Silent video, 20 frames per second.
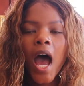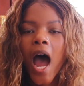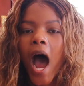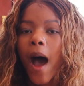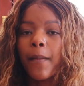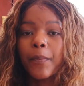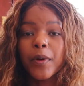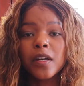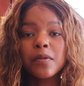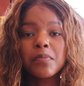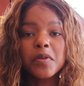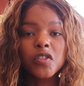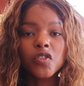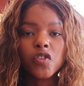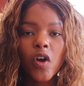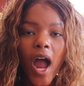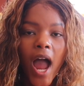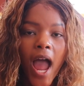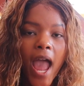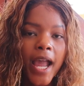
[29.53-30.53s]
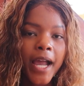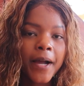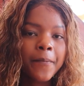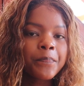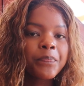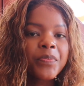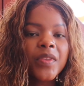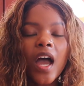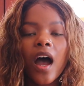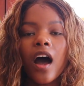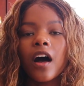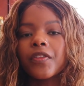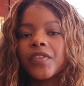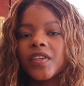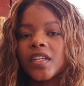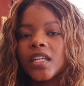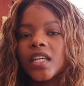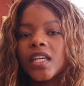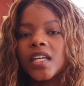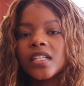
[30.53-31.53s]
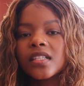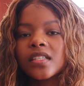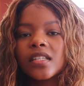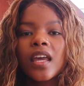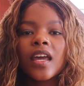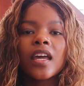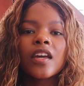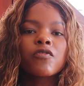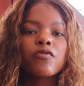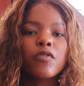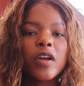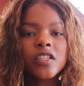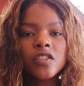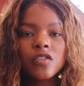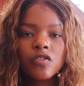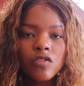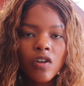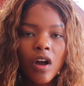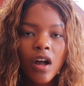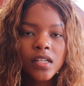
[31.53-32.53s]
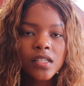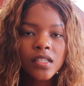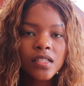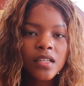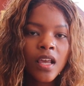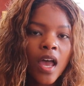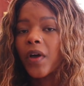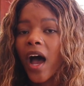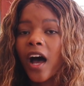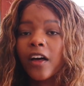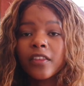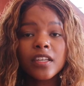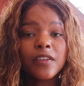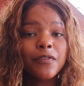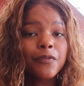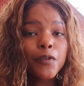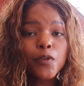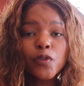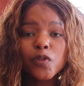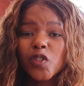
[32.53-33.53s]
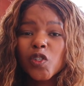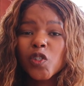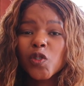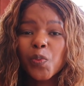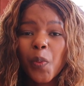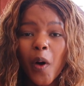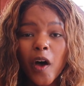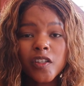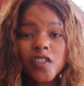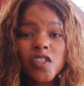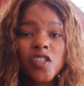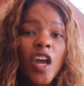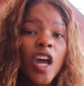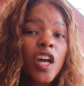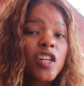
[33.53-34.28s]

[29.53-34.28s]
I'm going to be trying healthy eating restaurants, healthy food spots,